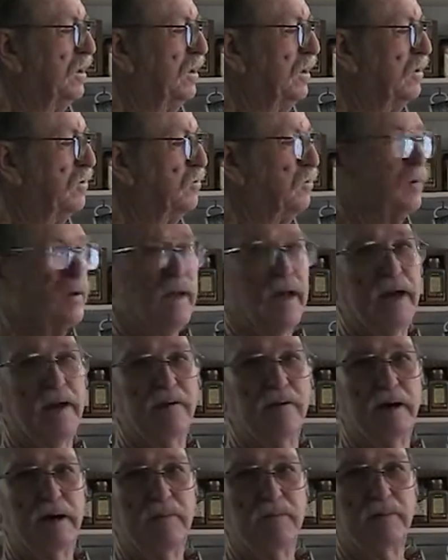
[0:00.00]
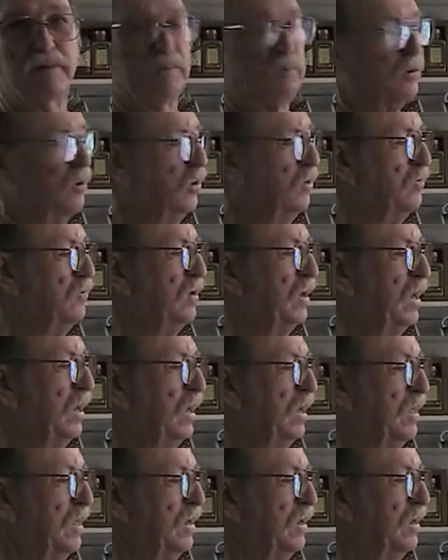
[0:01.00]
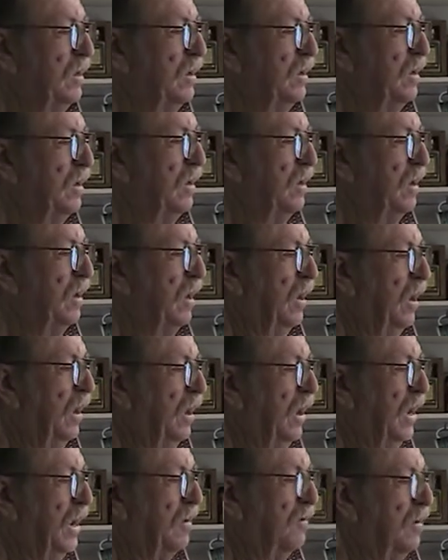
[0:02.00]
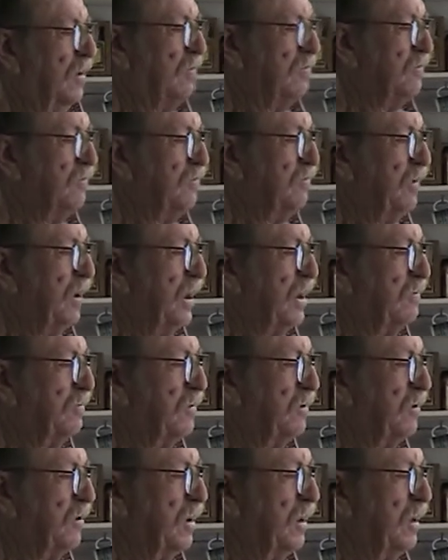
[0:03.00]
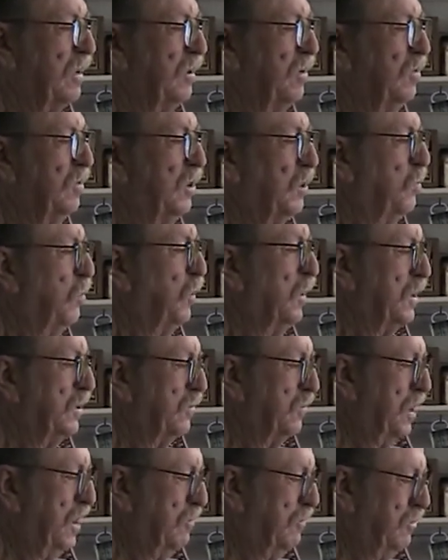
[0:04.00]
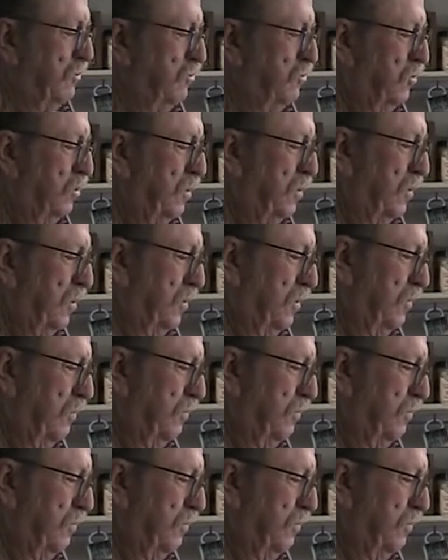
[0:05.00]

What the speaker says: 28 grams of protein, 8 grams of fiber, and only 1 gram of sugar.